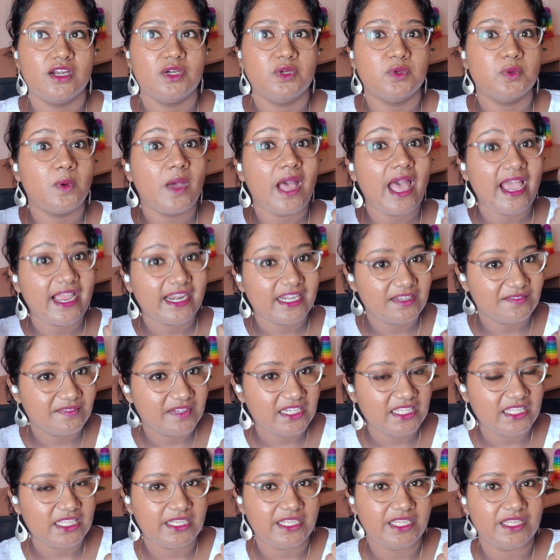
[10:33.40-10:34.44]
do
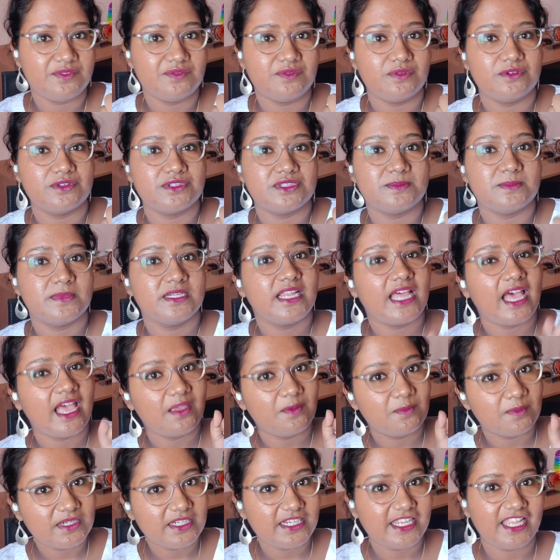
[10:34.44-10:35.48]
activity reinforcement, I
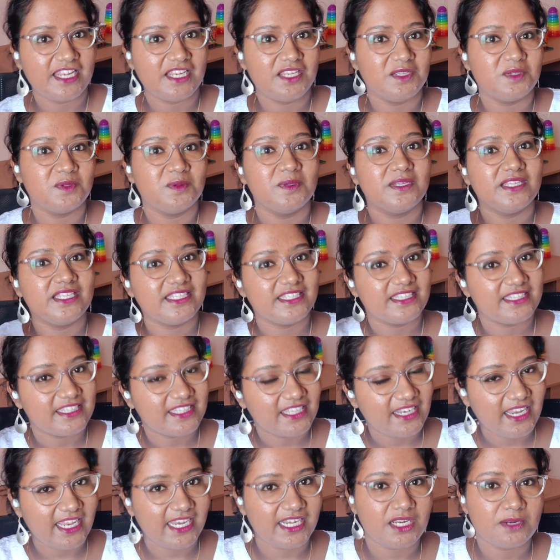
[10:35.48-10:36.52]
will tell you in the
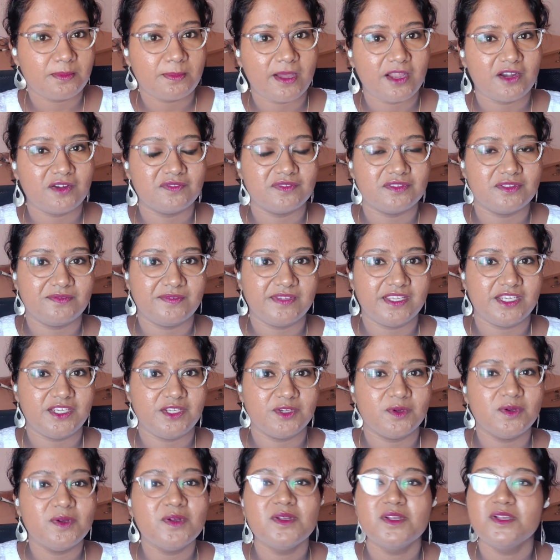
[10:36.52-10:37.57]
later part of the
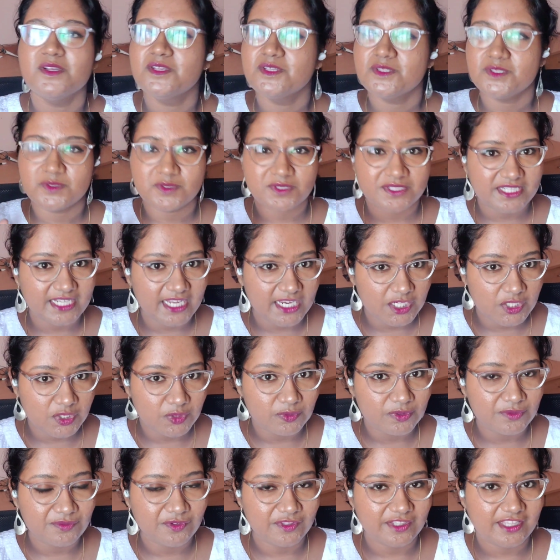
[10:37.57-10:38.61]
video. So stay
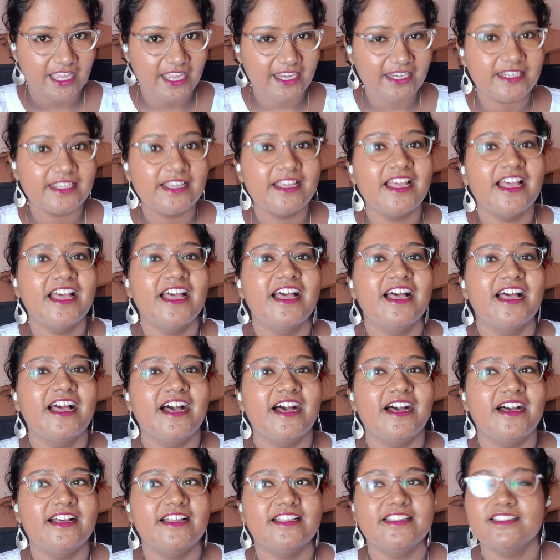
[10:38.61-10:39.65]
tuned for that.
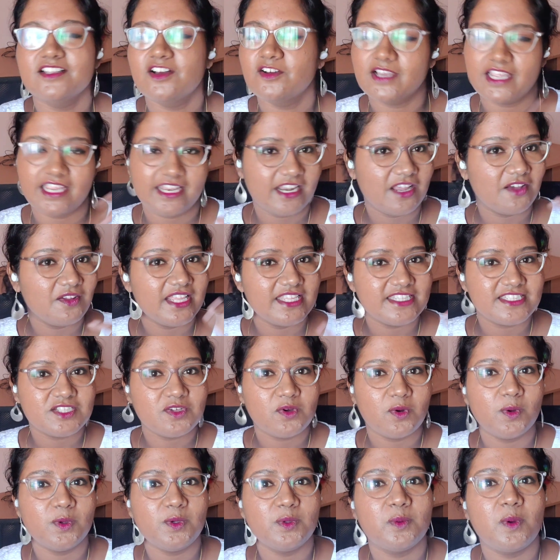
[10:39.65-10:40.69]
Okay, now let's
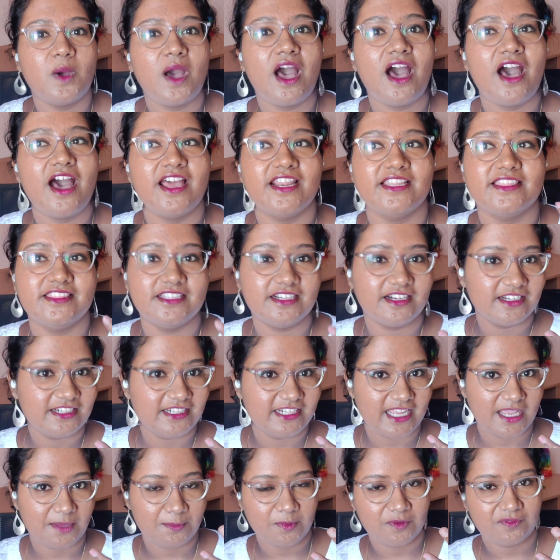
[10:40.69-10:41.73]
go to our third
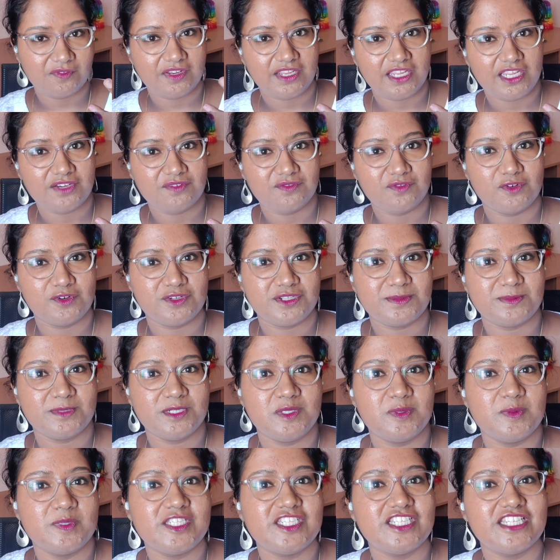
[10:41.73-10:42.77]
type of
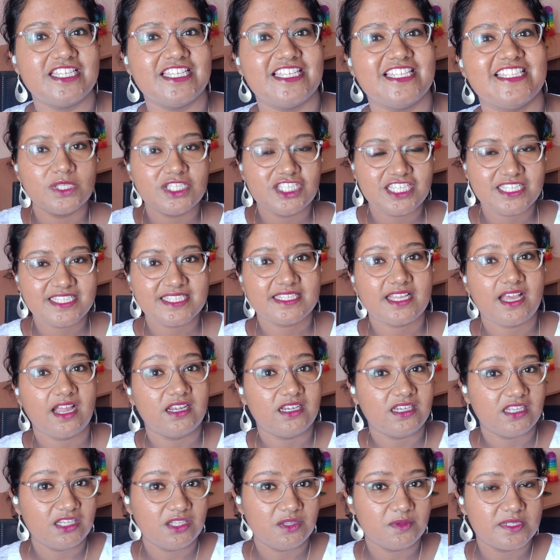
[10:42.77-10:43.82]
reinforcement, which is
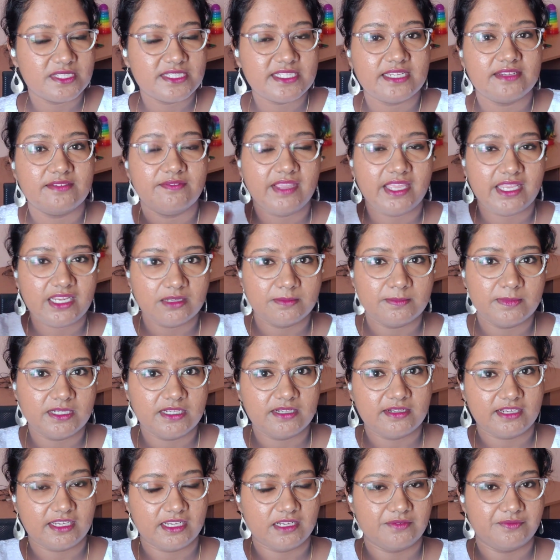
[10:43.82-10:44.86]
continuous and variable
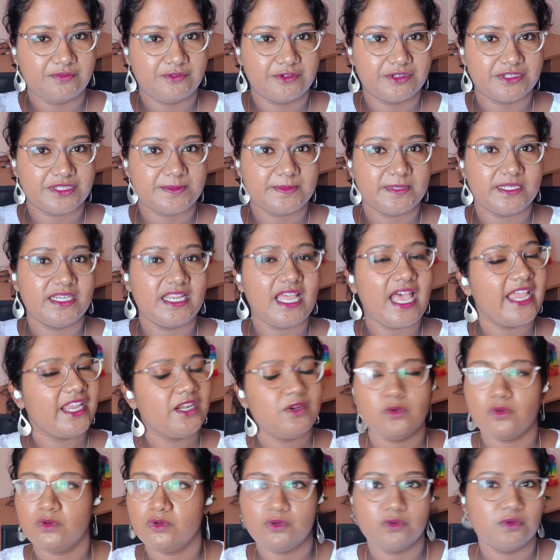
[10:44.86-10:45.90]
reinforcement. I
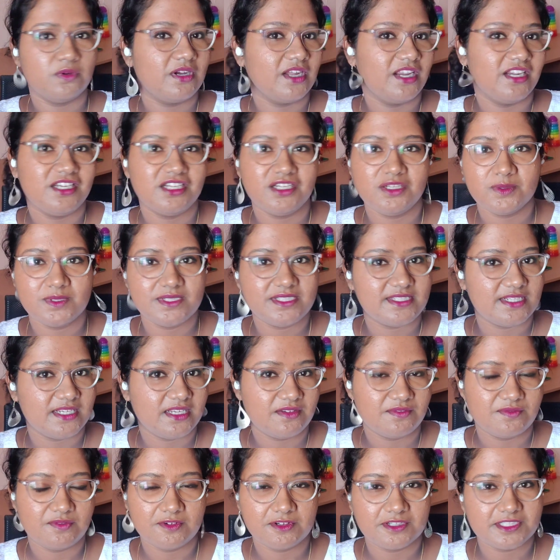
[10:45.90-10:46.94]
don't do continuous
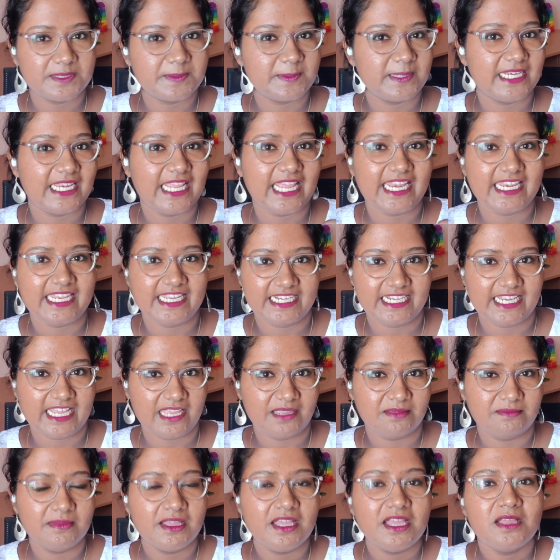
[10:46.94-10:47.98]
reinforcement
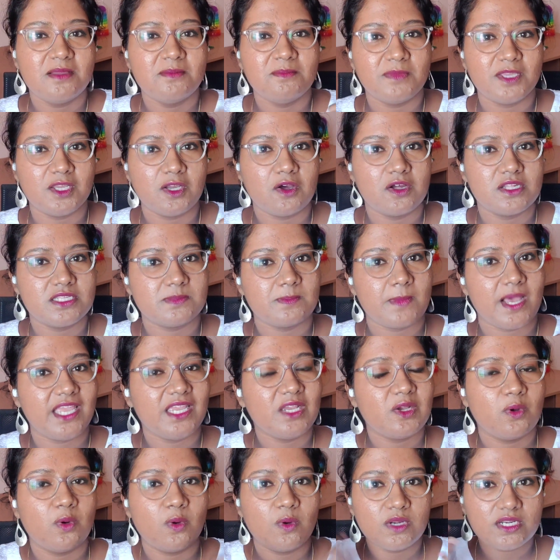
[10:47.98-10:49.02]
anytime because
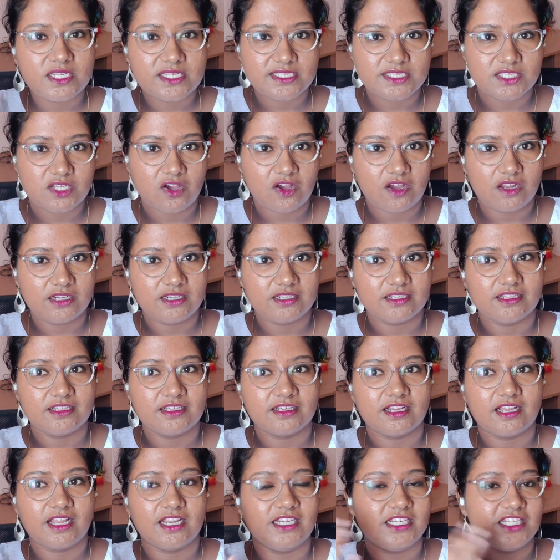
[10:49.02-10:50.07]
my goal is not
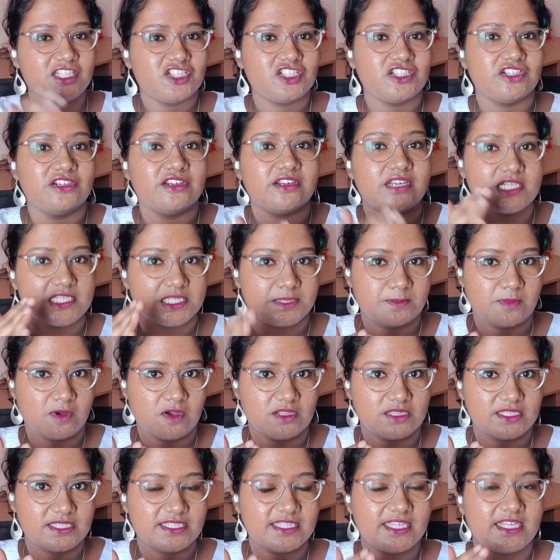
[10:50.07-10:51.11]
conditioned
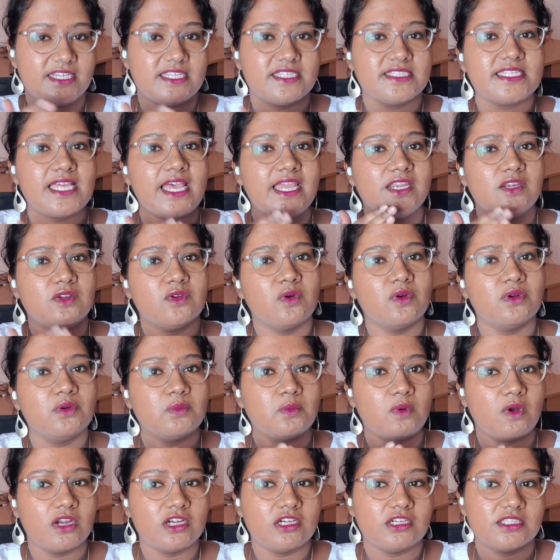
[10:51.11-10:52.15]
response. That is, I don't
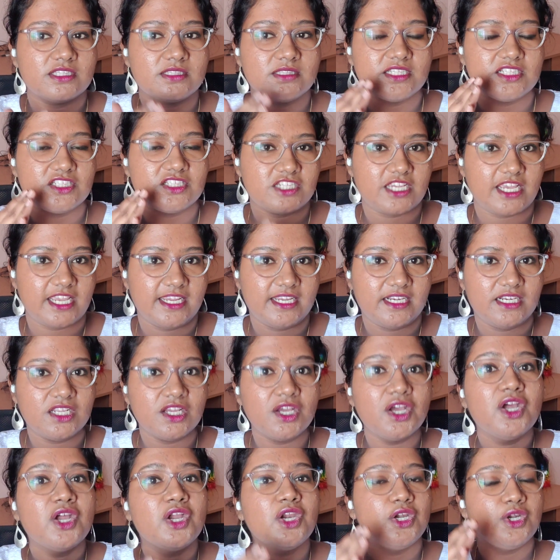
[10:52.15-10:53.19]
want the child
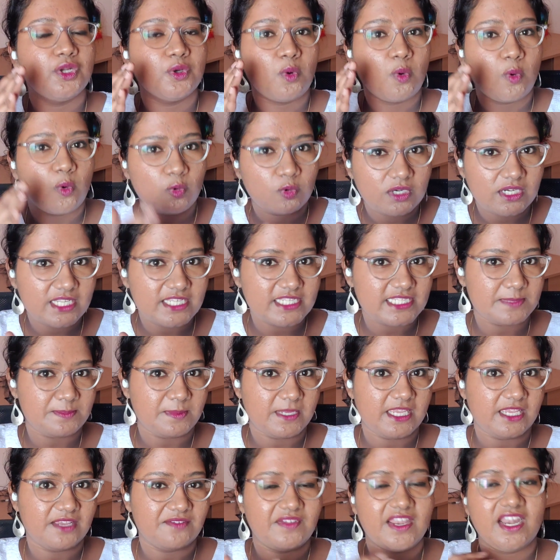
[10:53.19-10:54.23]
to only
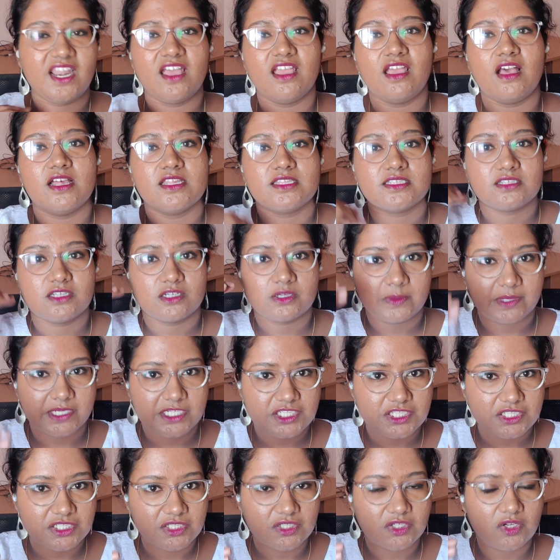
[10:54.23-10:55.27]
speak when I ask a
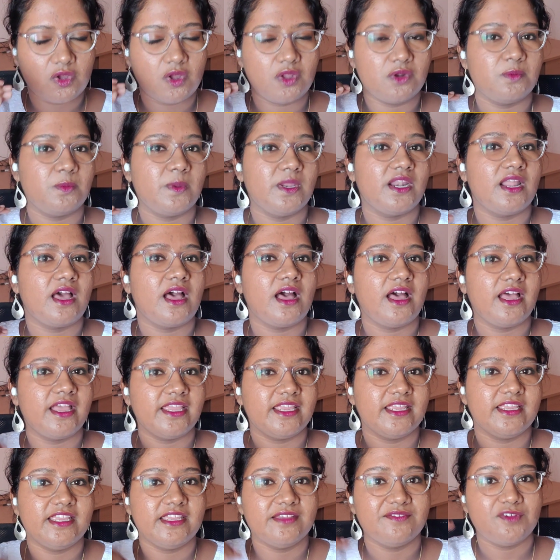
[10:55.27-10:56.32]
question or when
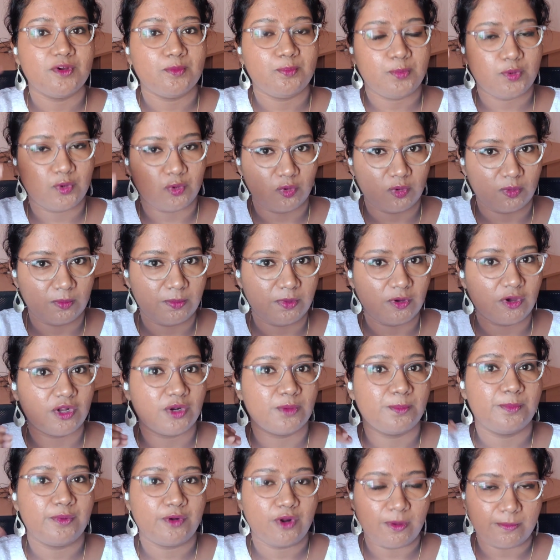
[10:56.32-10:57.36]
I give a probe or a
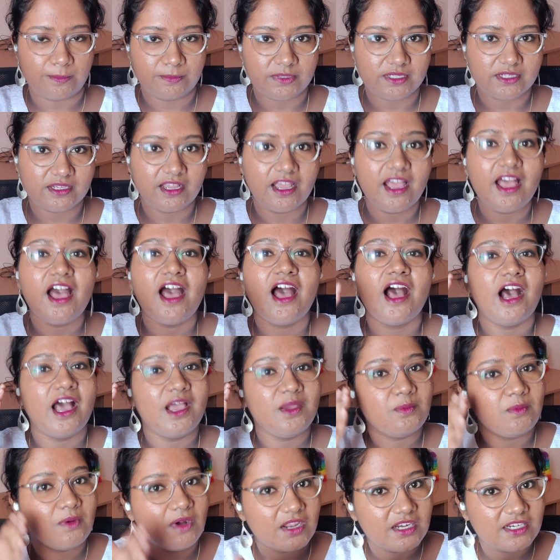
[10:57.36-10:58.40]
prompt.
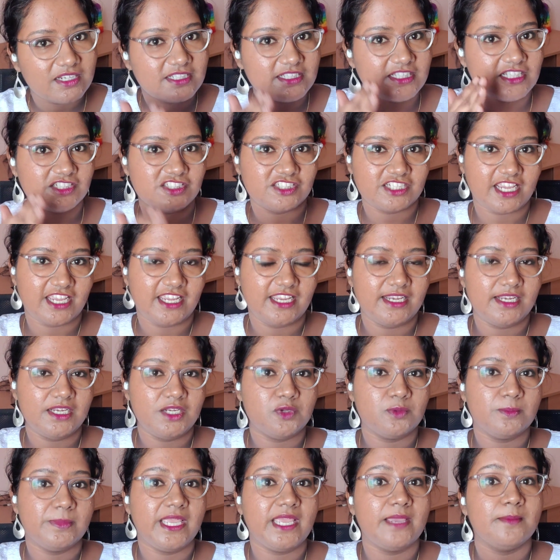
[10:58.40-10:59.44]
I want the child
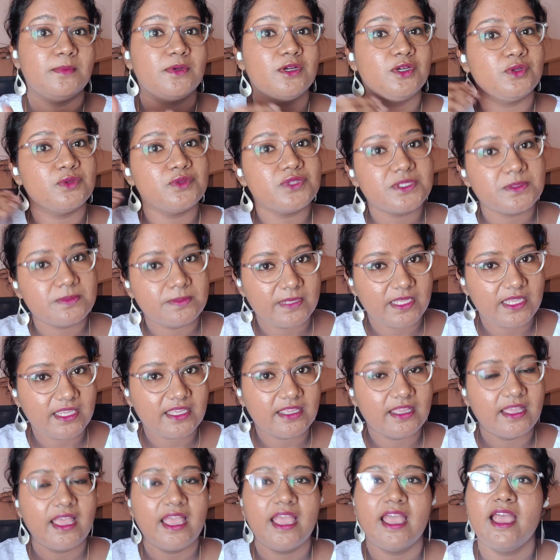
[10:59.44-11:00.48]
to be able to
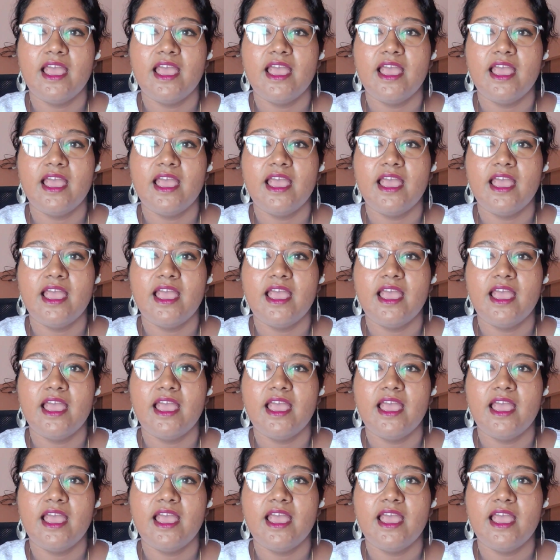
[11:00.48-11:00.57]
speak